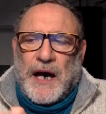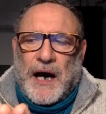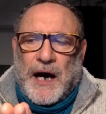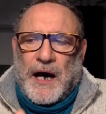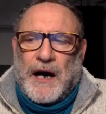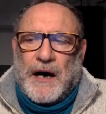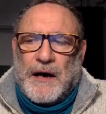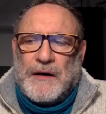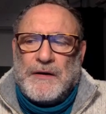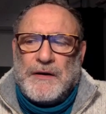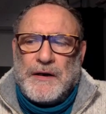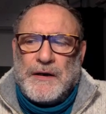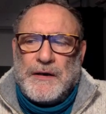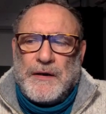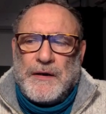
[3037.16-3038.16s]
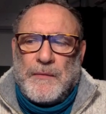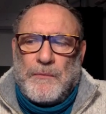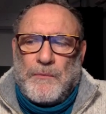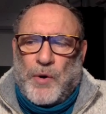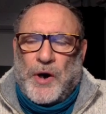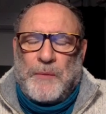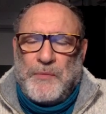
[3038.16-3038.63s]
are
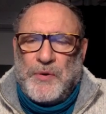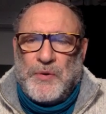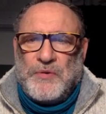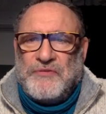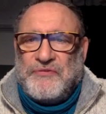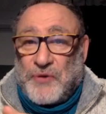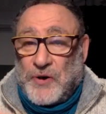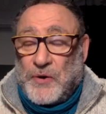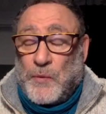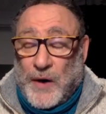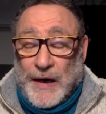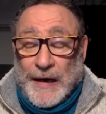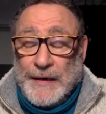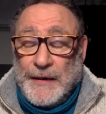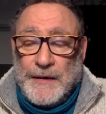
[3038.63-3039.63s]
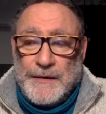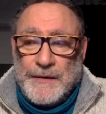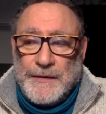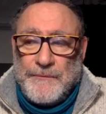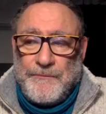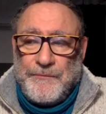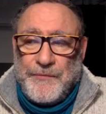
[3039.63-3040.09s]
more immune for a while,
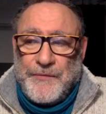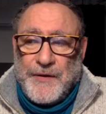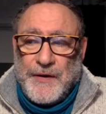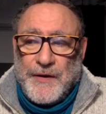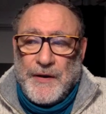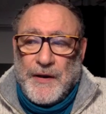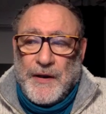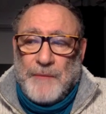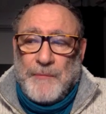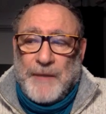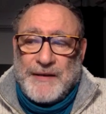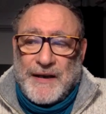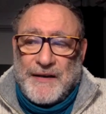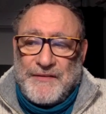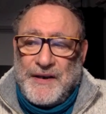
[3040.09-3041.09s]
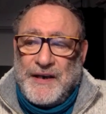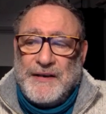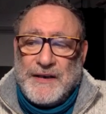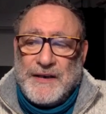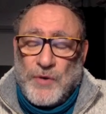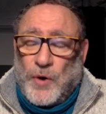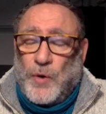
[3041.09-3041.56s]
but I think
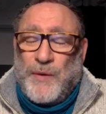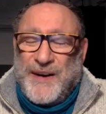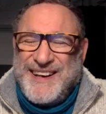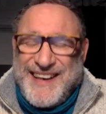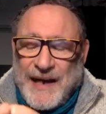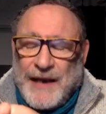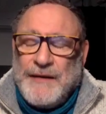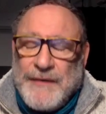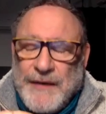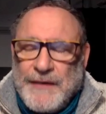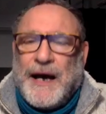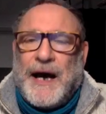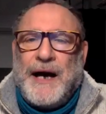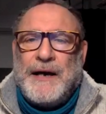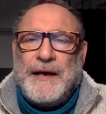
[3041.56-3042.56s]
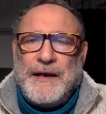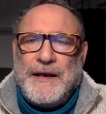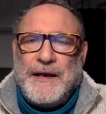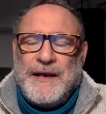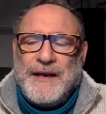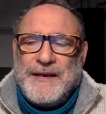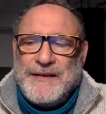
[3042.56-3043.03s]
that no one can deny
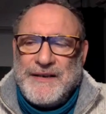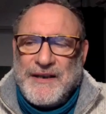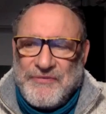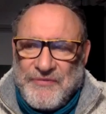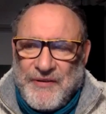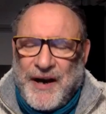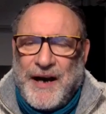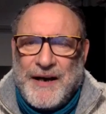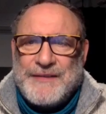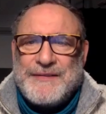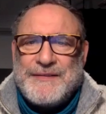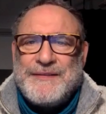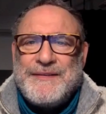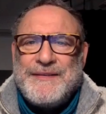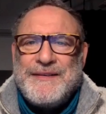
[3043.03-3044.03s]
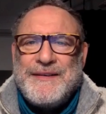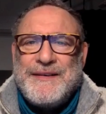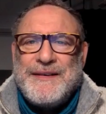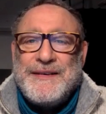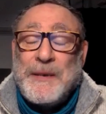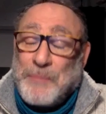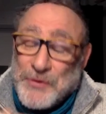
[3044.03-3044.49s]
the fact,
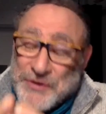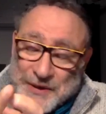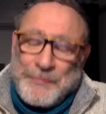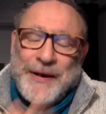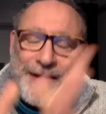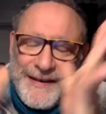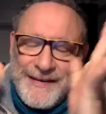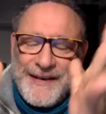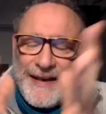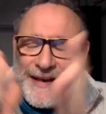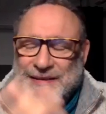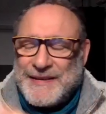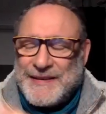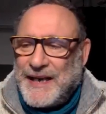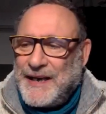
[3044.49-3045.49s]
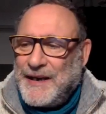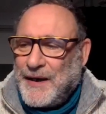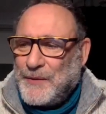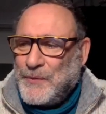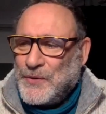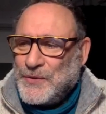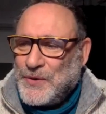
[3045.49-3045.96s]
the possibility, let's say,
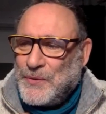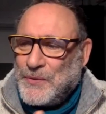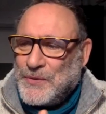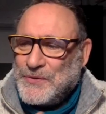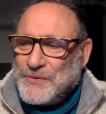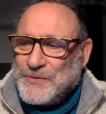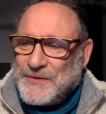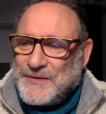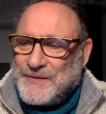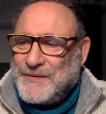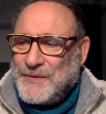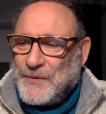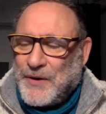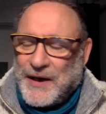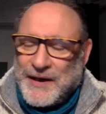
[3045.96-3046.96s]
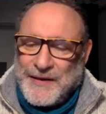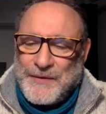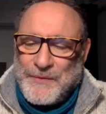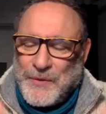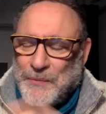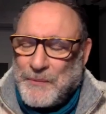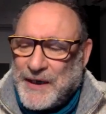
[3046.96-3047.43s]
don't want to,
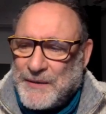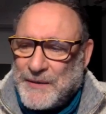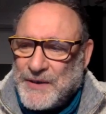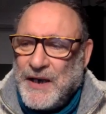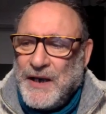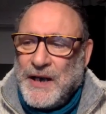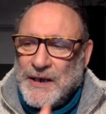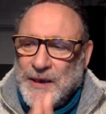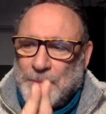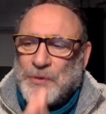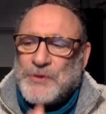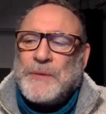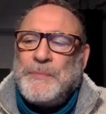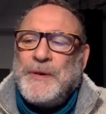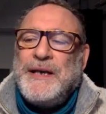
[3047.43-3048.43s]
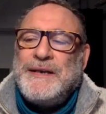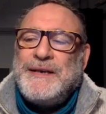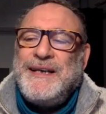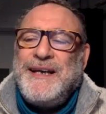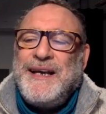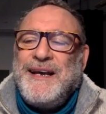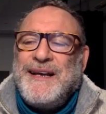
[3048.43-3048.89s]
don't make it, the
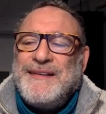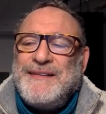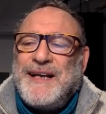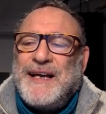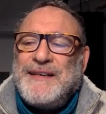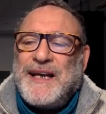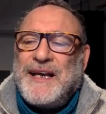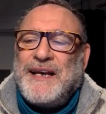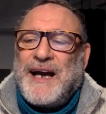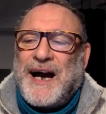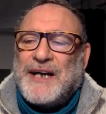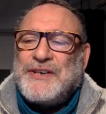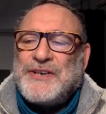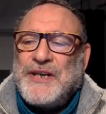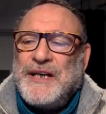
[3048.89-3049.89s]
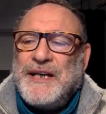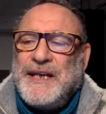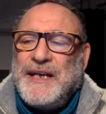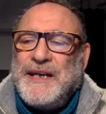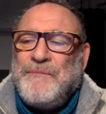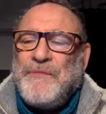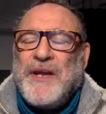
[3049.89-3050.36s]
possibility that they
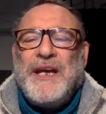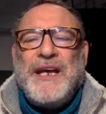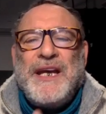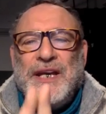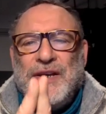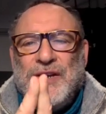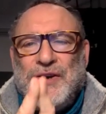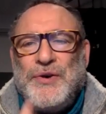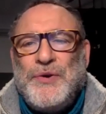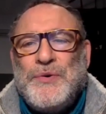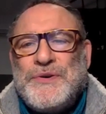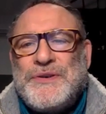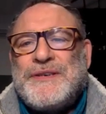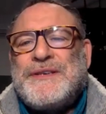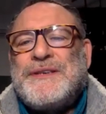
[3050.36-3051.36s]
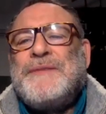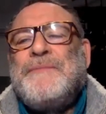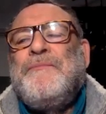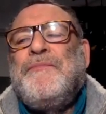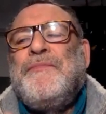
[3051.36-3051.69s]
actually induce